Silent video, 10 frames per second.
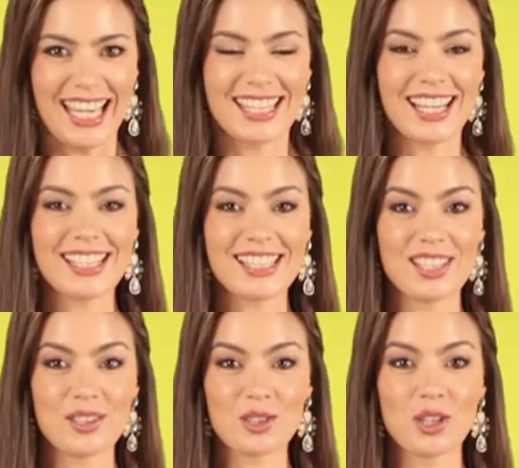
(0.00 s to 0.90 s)

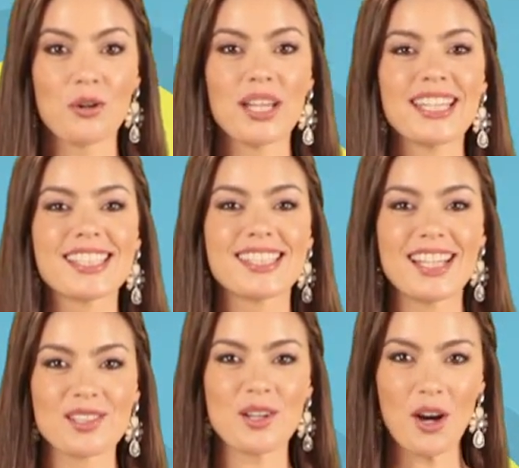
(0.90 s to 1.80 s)
9XE The Show
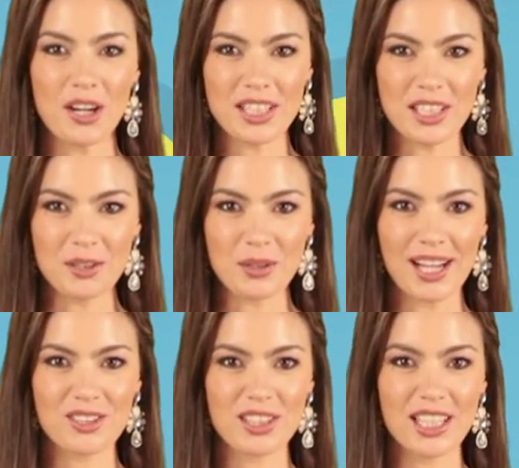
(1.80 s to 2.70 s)
extends hearty
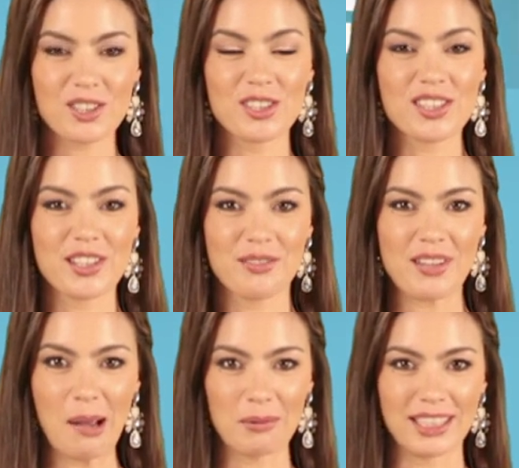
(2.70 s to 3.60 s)
congratulations to the
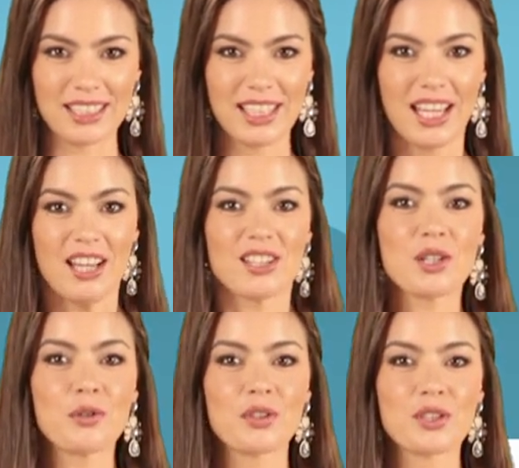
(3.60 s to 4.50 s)
family.
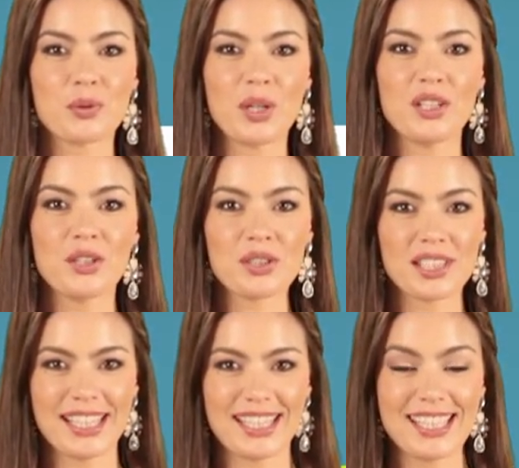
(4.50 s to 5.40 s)
So for sweet news
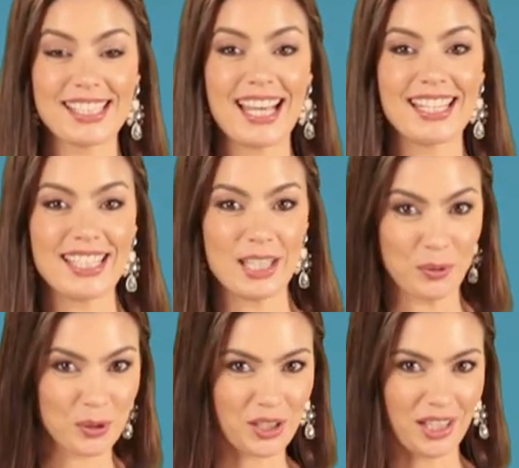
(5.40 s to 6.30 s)
like this and an
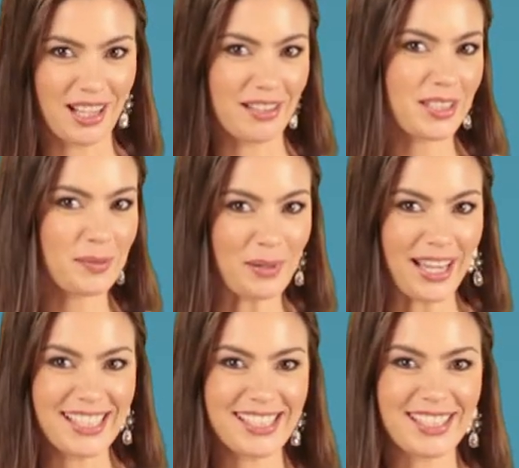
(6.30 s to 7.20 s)
equal share of
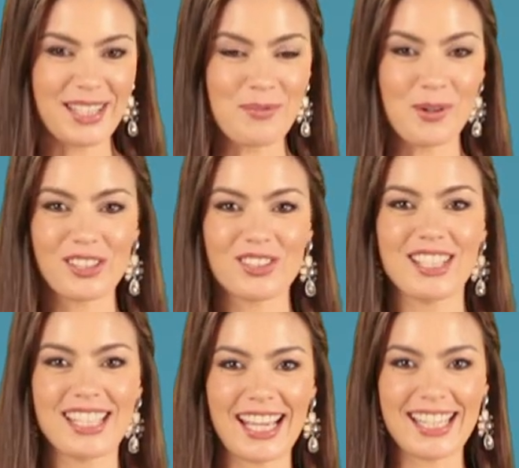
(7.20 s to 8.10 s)
spice, keep
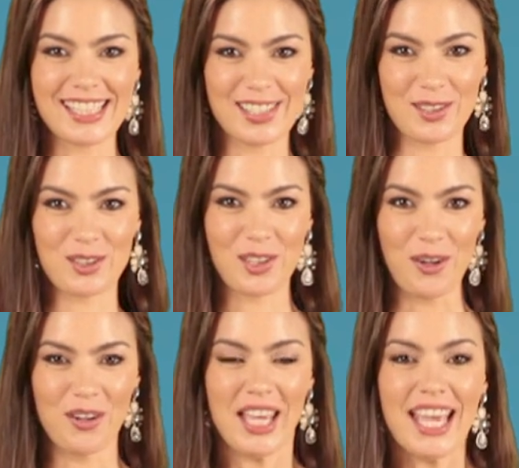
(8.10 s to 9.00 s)
watching 9XE The
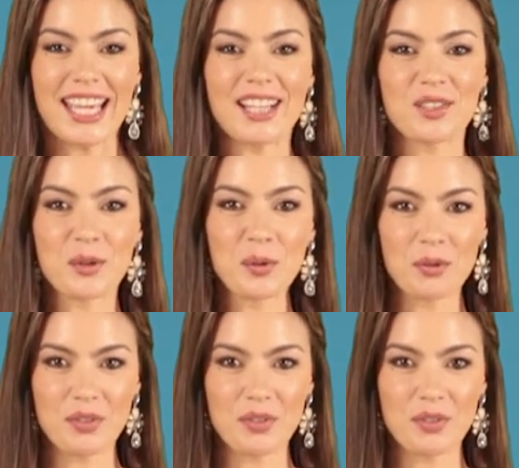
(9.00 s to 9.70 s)
Show. Catch cool